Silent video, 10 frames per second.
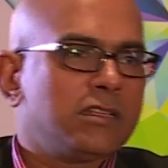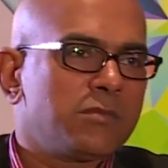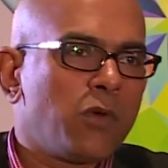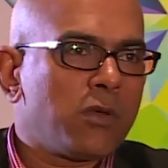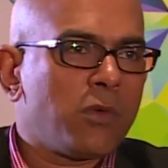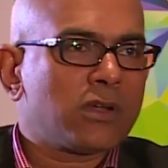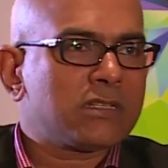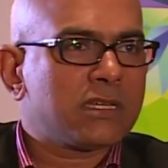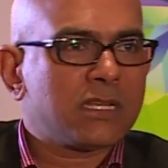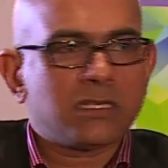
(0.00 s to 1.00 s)
the small
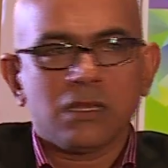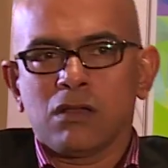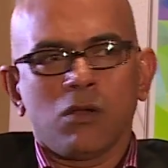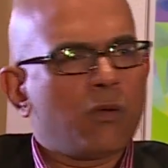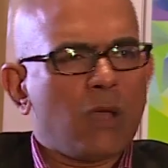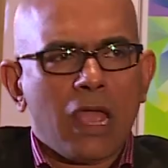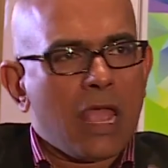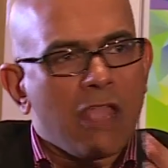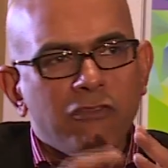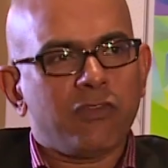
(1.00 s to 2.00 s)
Montessori's.
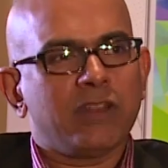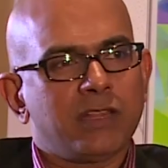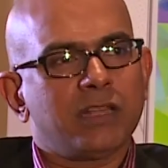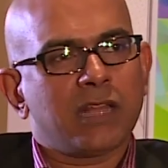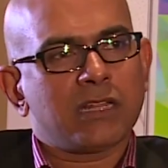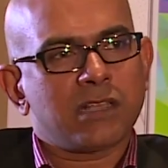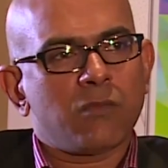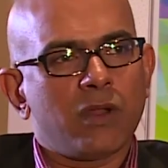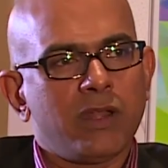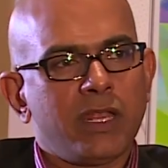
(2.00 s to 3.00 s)
Everything that
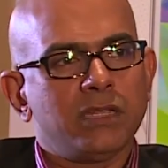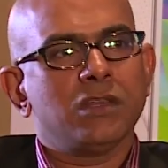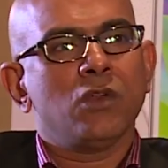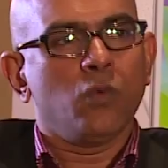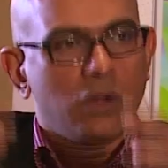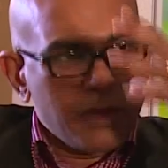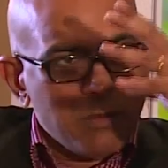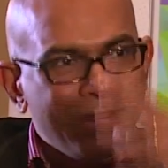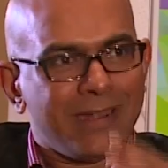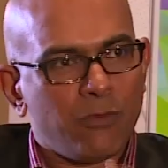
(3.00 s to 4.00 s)
someone needs would be
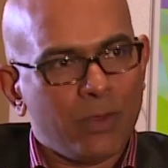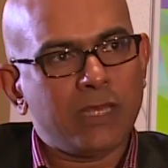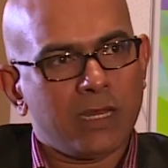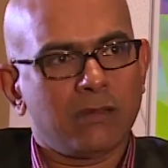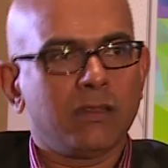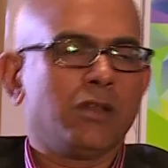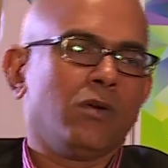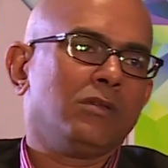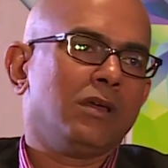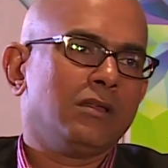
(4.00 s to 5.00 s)
built within
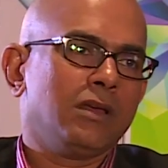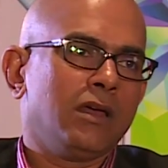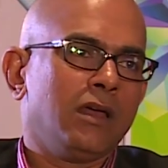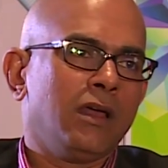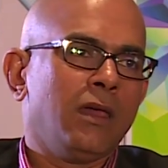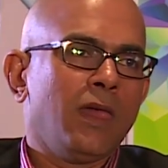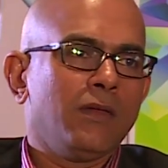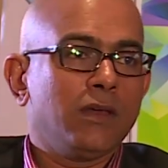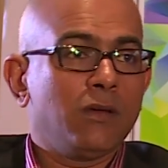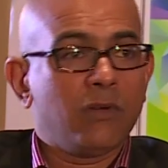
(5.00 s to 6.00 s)

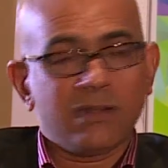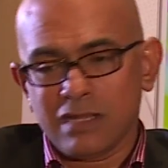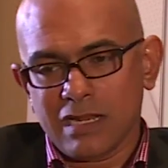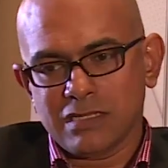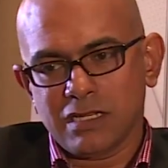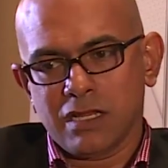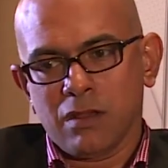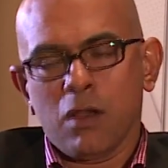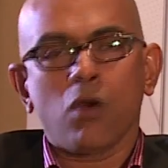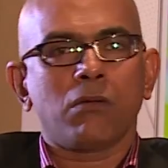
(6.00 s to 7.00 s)
the vertical city,
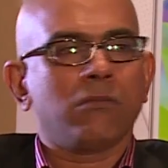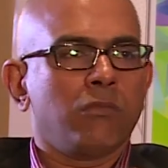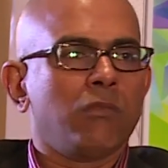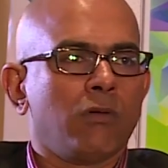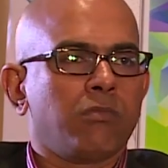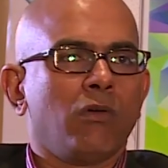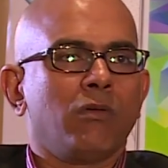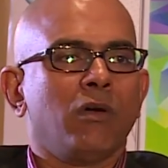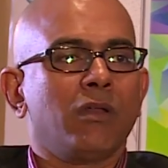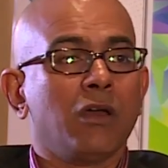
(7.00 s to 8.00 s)
or
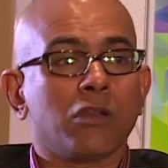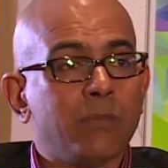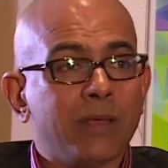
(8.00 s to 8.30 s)
a